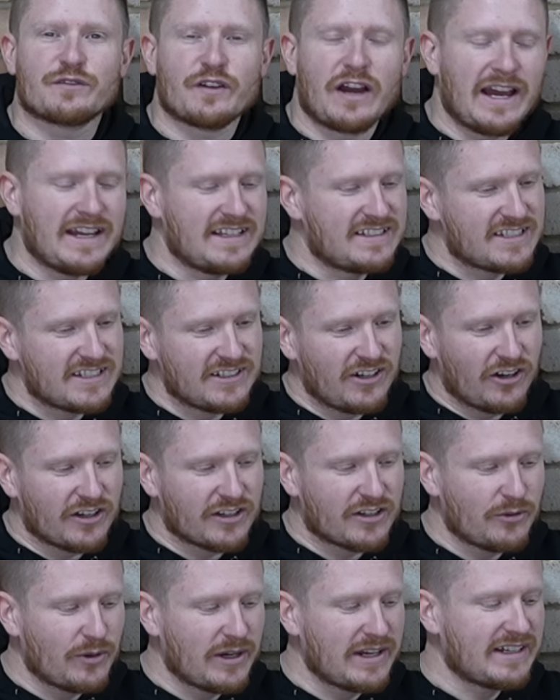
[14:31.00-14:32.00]
for
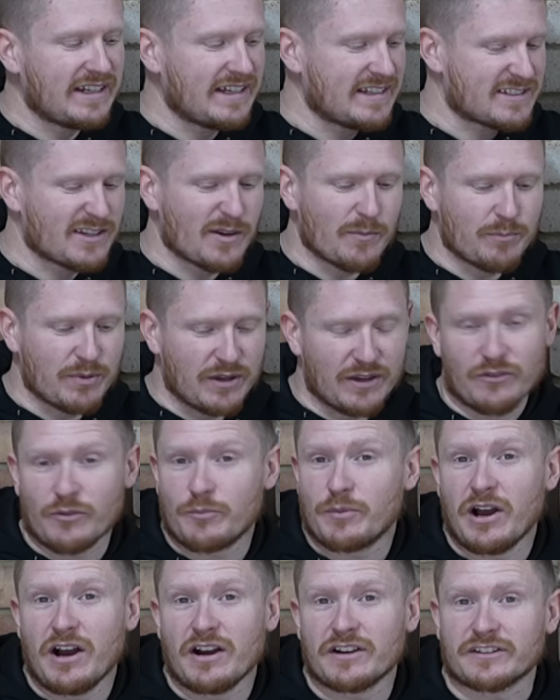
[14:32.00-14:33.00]
89 quid, it's a bit of a
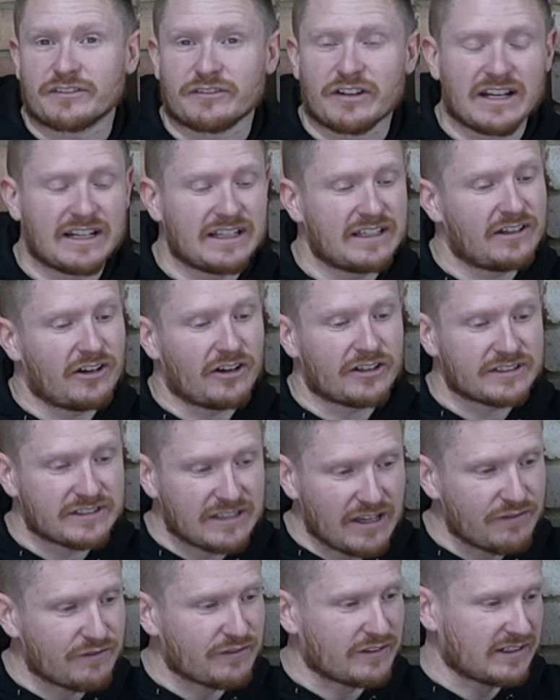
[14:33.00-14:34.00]
bargain really.
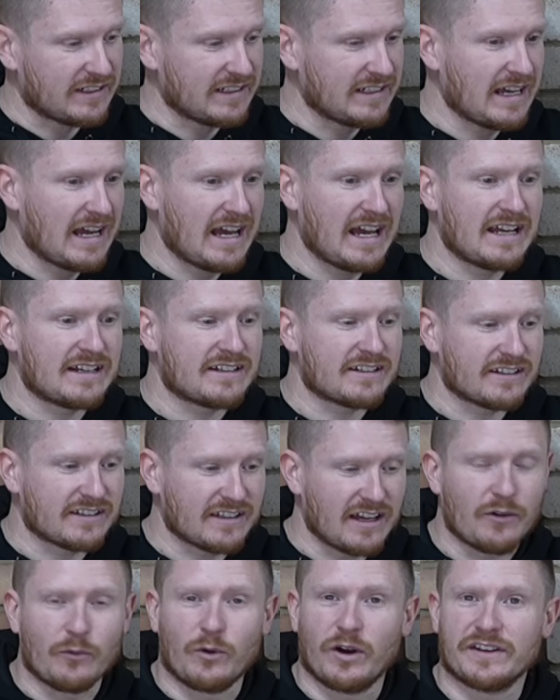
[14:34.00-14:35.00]
I'd definitely add
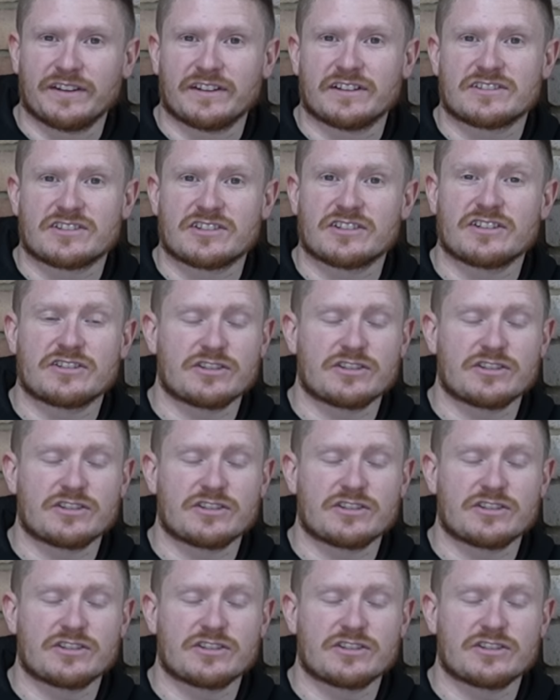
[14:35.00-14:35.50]
that one to the